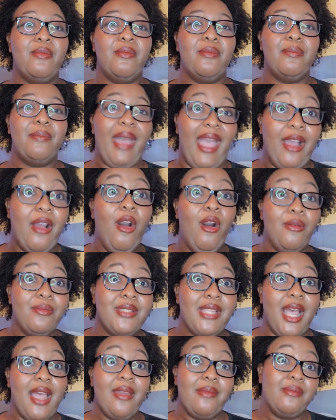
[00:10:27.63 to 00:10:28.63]
back home
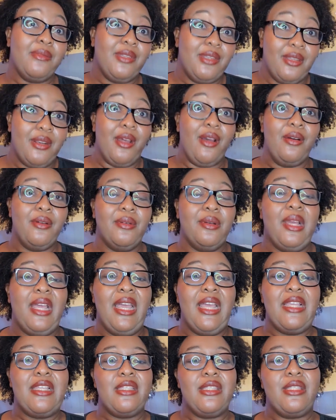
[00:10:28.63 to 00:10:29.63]
time, you know.
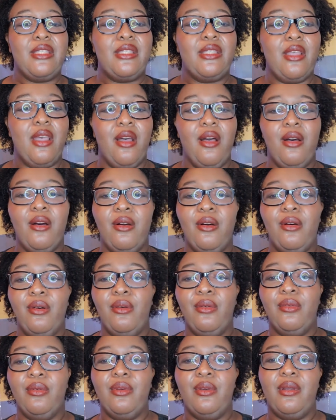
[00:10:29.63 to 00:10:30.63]
So
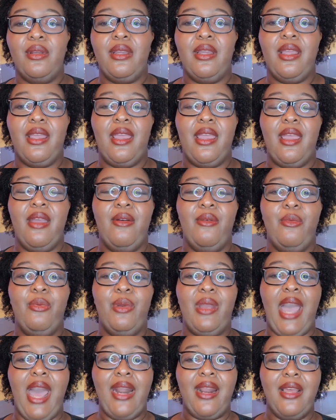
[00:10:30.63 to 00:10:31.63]
we
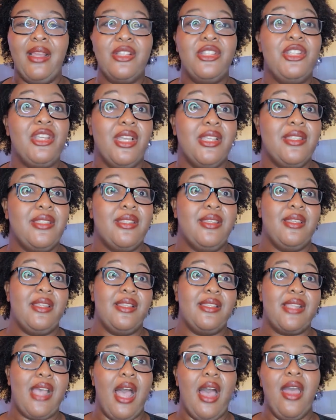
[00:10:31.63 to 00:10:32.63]
gotta adjust to the
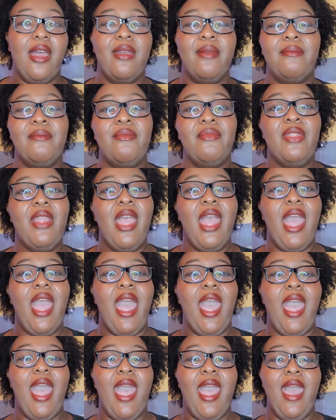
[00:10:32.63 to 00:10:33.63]
time,
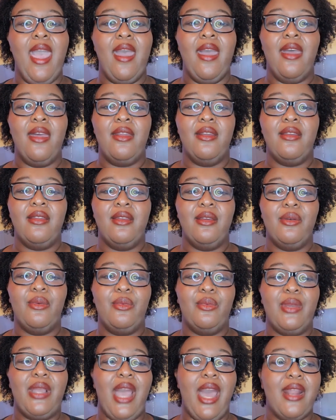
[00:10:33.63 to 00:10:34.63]
and
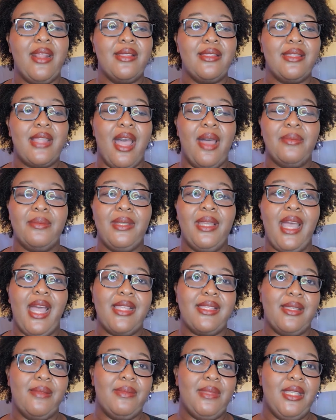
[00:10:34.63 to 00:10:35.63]
we kind of stopped and got
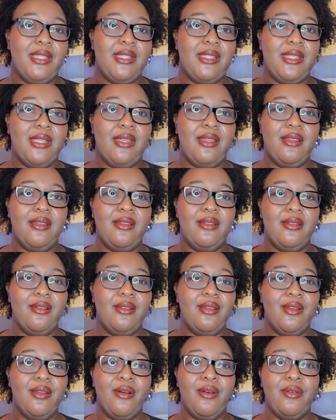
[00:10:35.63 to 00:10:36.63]
something to,
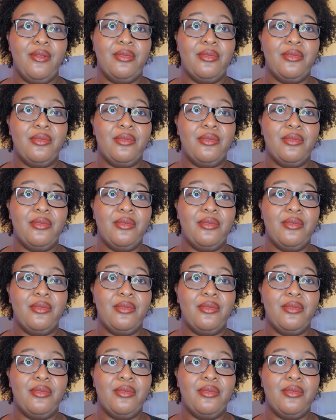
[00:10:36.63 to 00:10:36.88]
you know,